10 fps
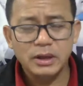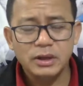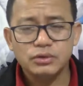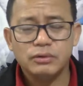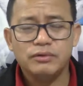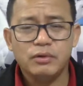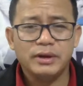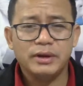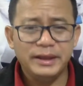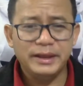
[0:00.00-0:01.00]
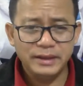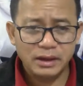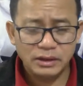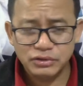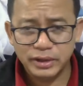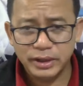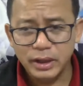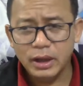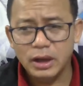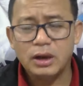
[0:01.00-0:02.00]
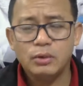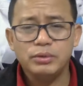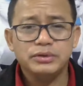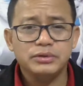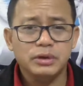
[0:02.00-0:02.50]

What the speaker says: So for the India country, we